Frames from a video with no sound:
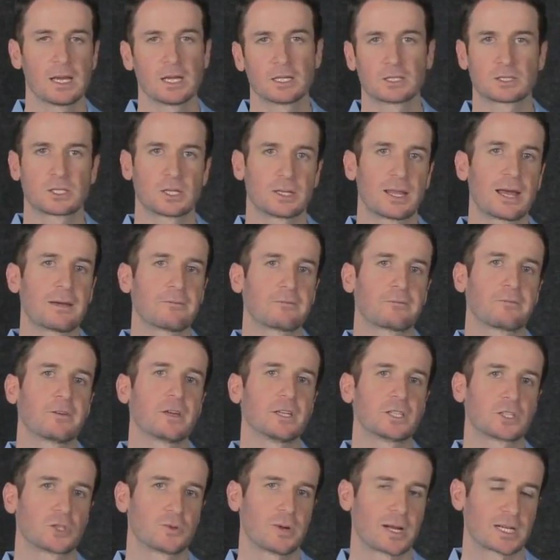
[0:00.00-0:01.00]
so that
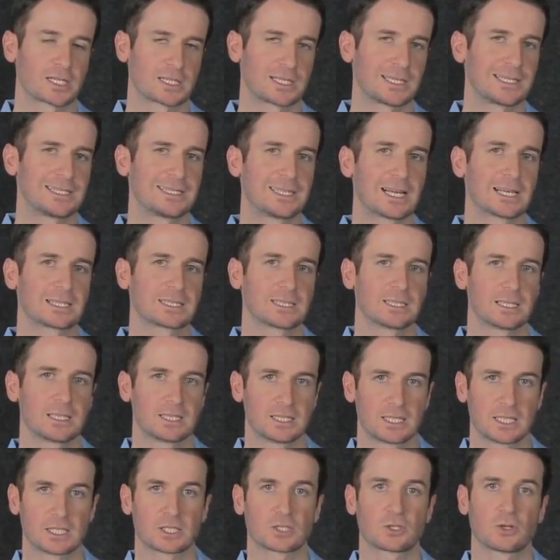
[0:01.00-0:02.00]
feature actually doesn't
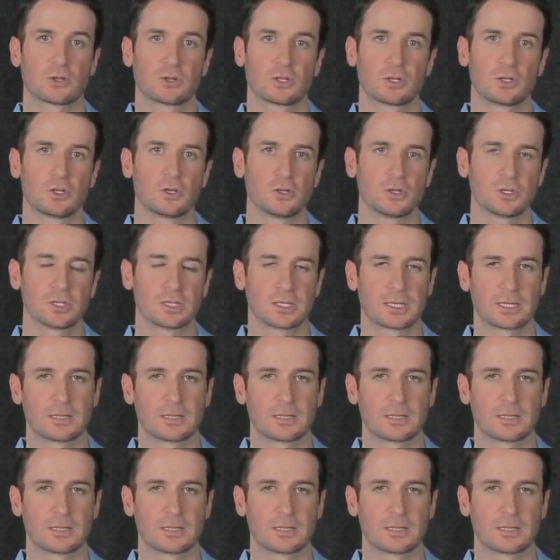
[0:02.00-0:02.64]
exist on the unit,